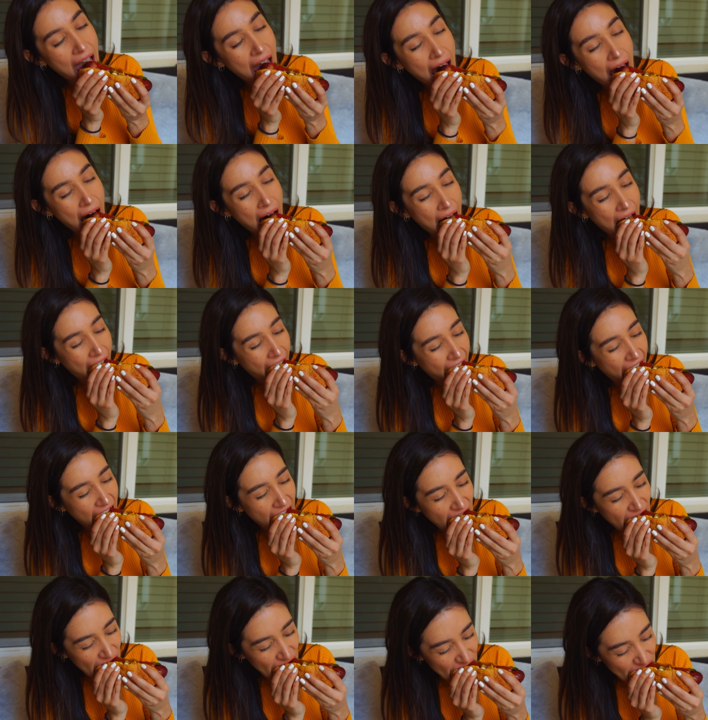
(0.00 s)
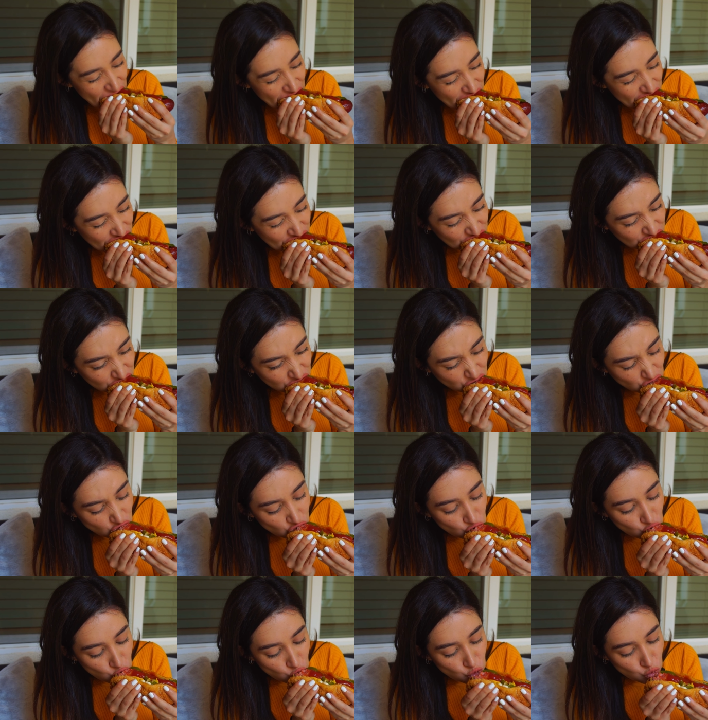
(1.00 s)

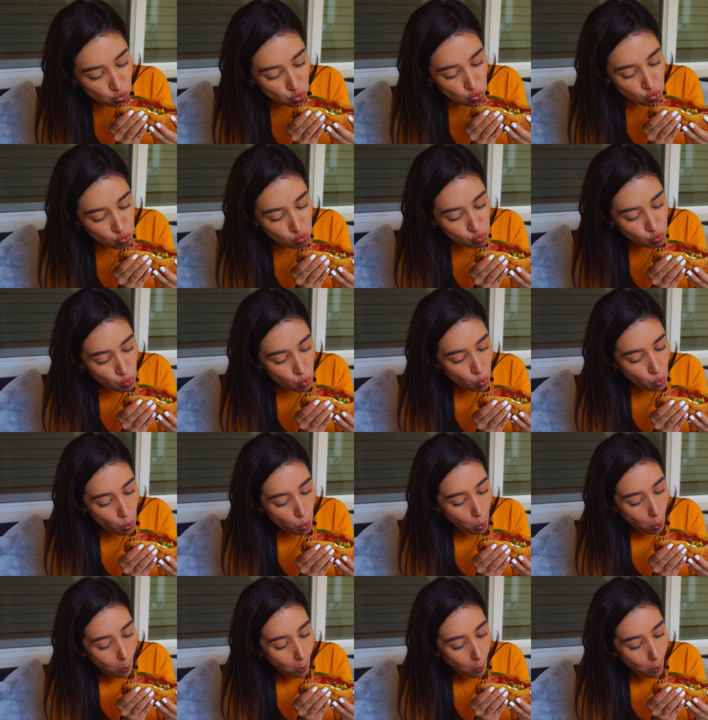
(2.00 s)
(silence)